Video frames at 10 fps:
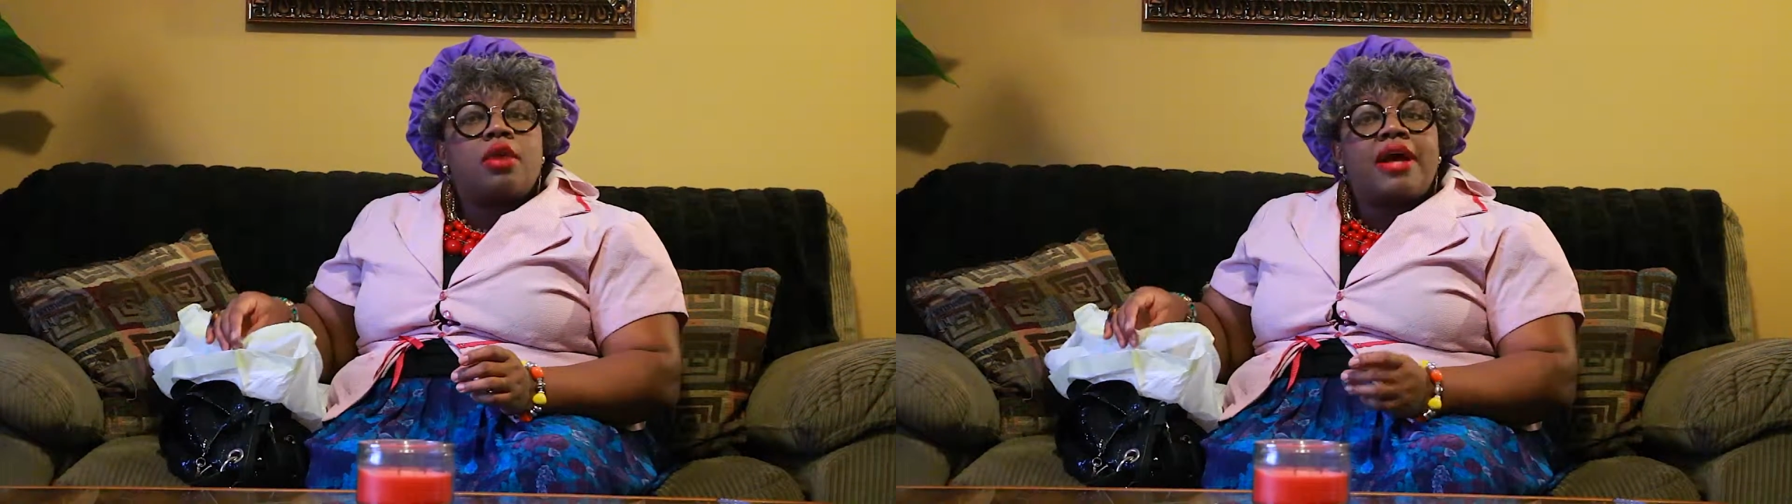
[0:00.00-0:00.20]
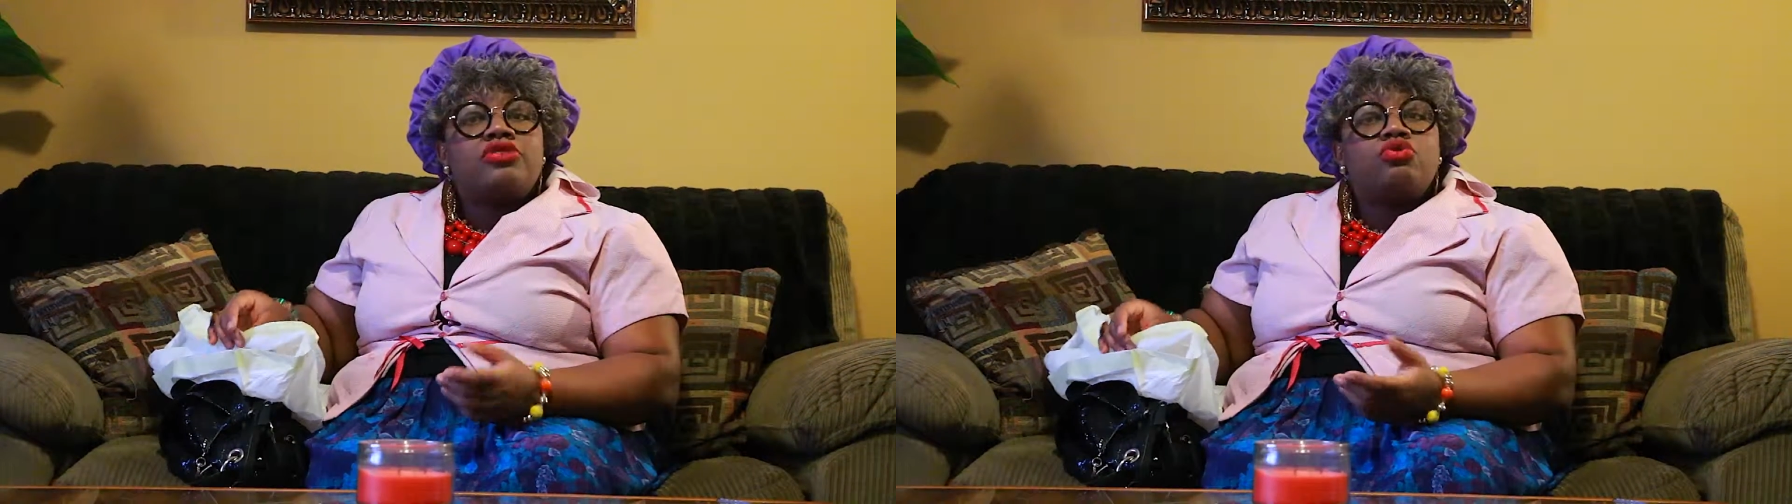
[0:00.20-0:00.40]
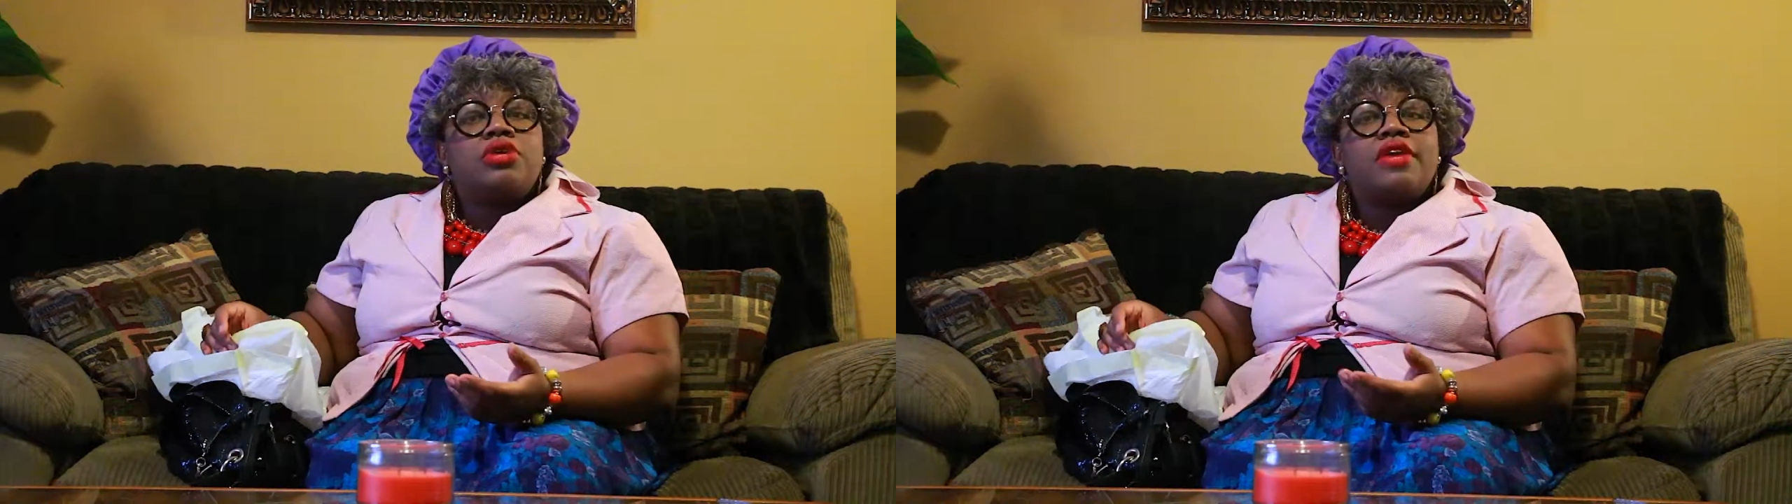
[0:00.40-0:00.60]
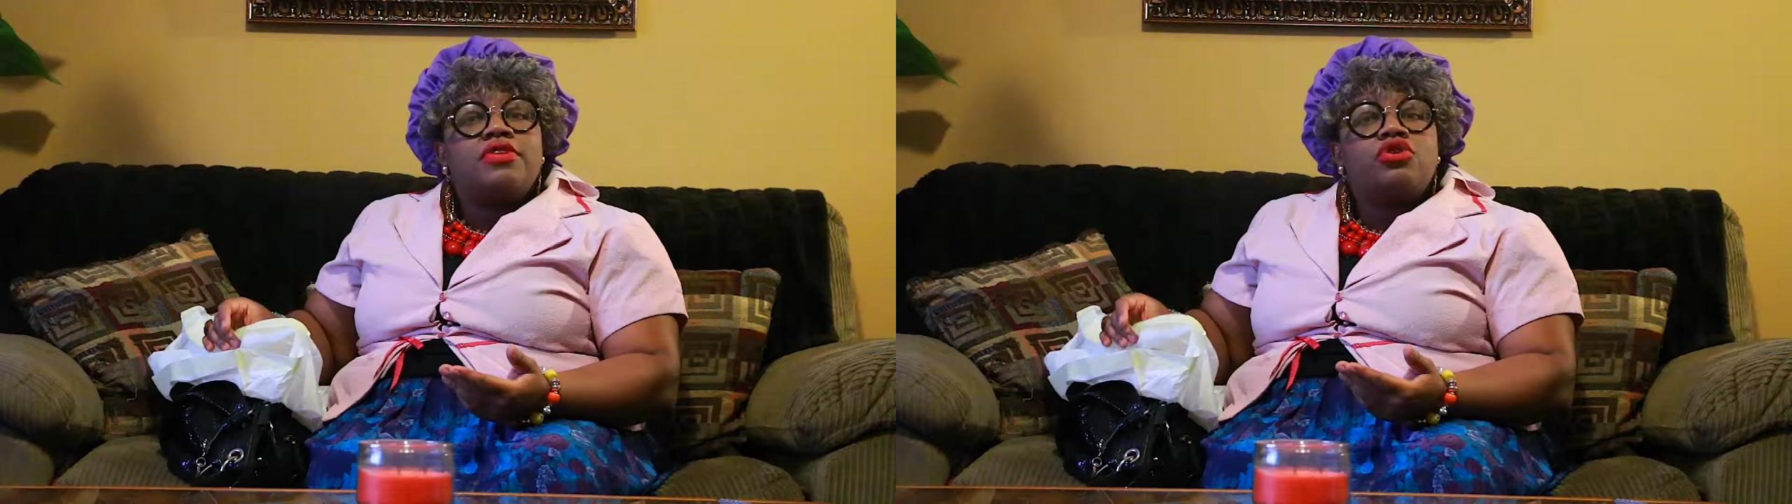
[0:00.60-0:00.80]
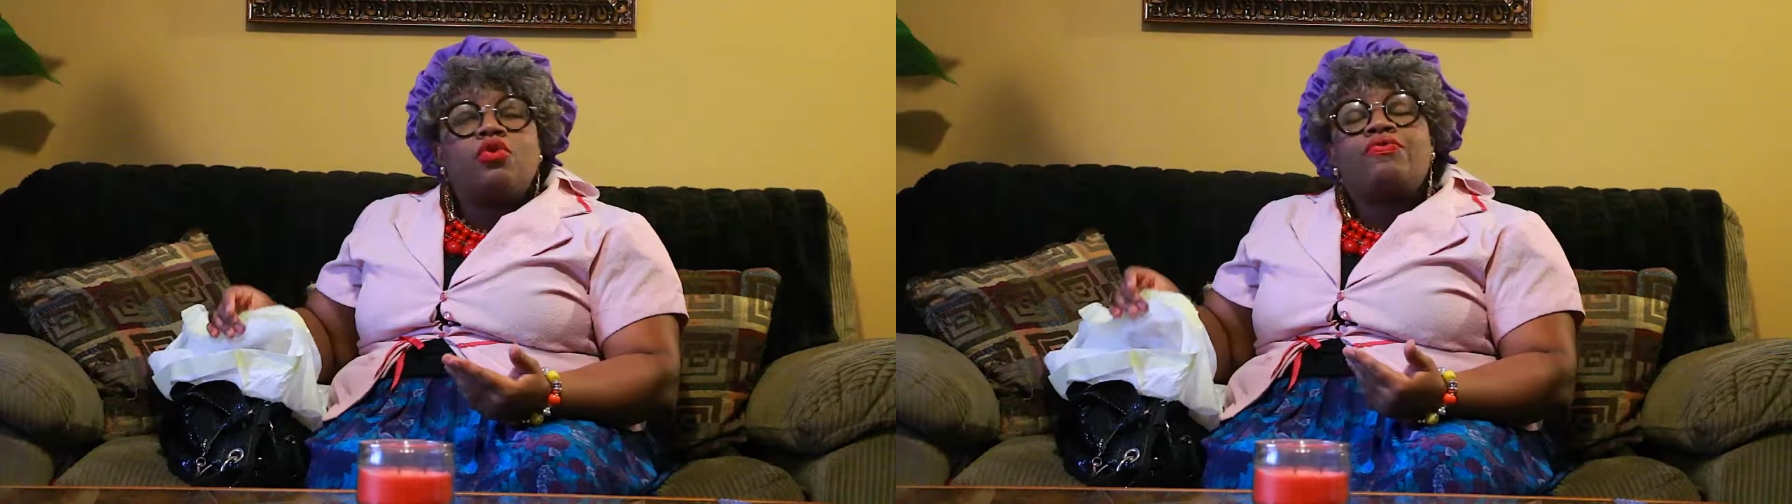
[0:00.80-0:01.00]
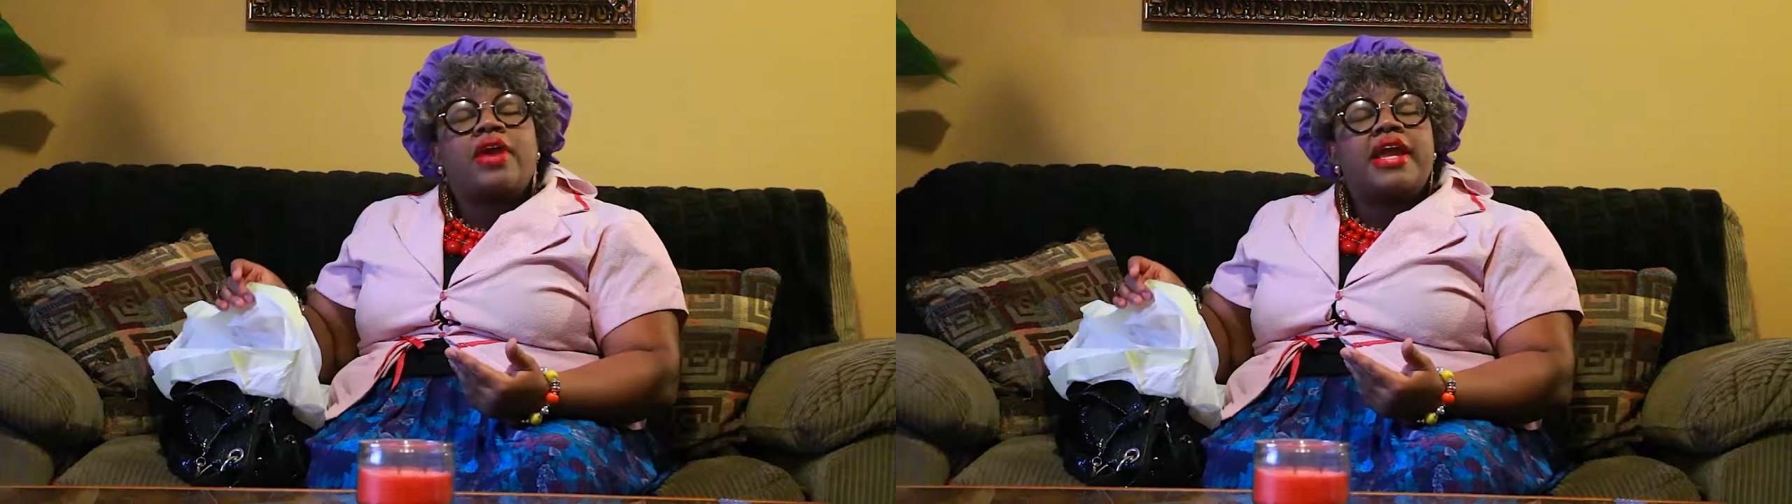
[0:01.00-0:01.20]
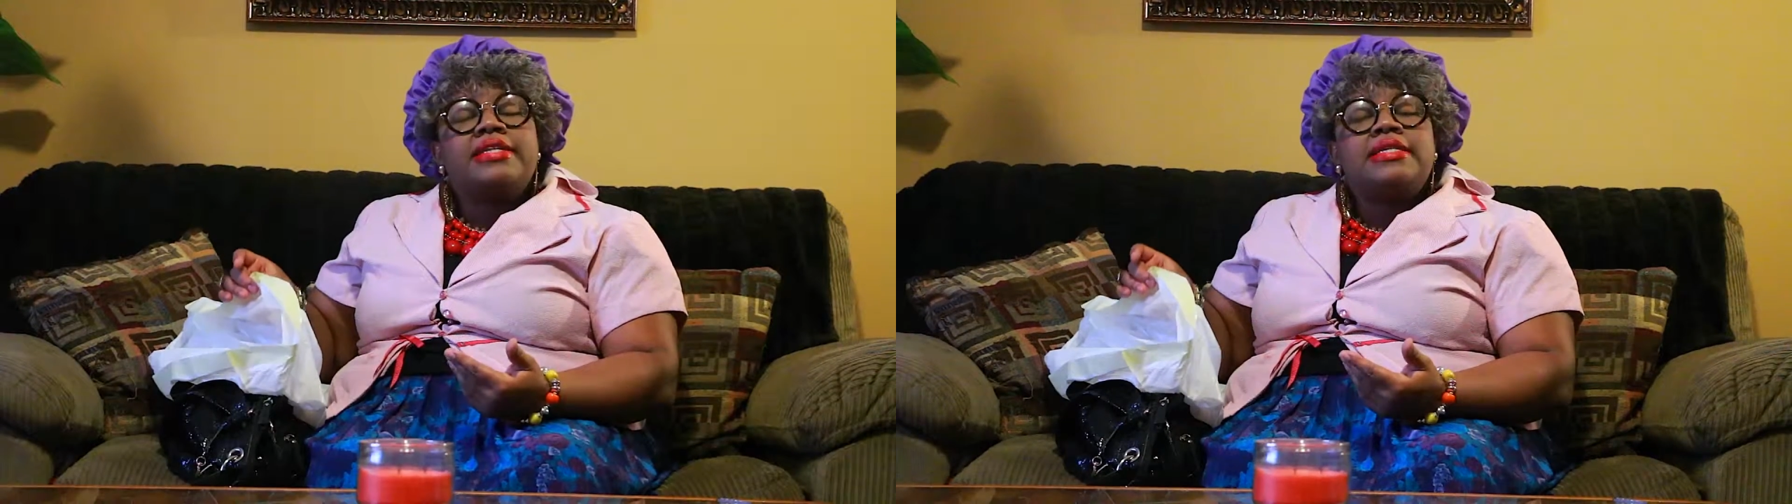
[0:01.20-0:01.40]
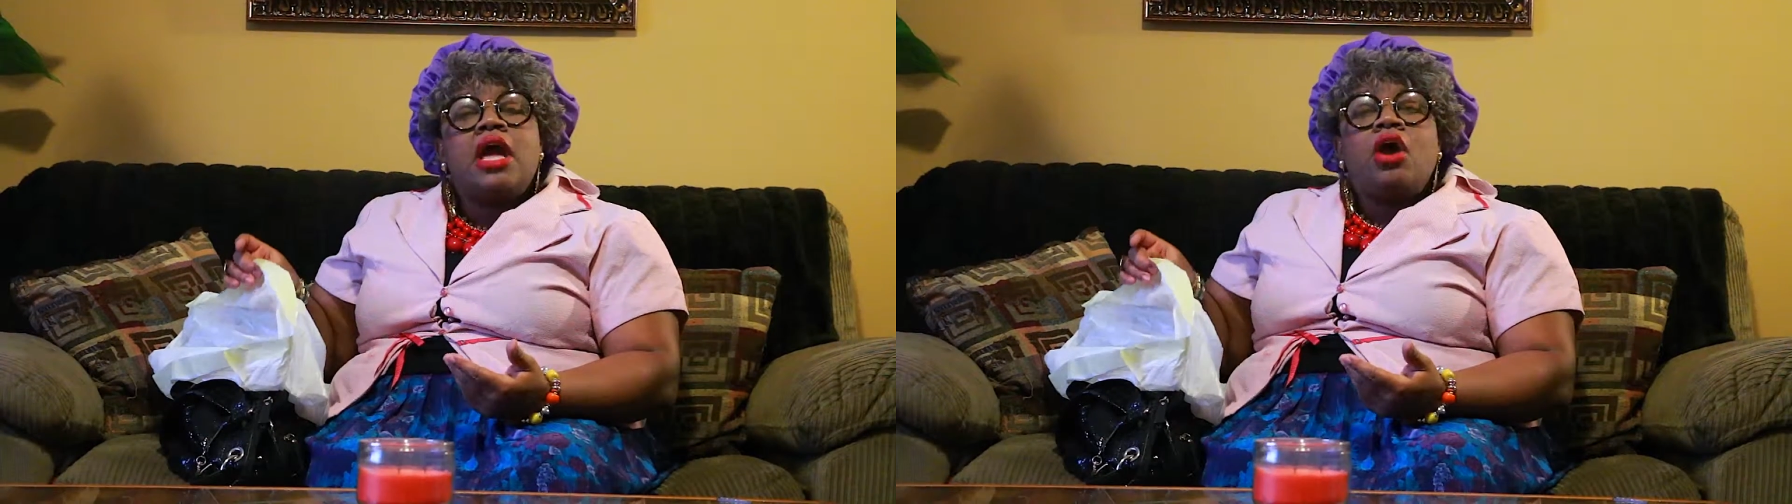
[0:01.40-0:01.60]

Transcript: about you giving your friends,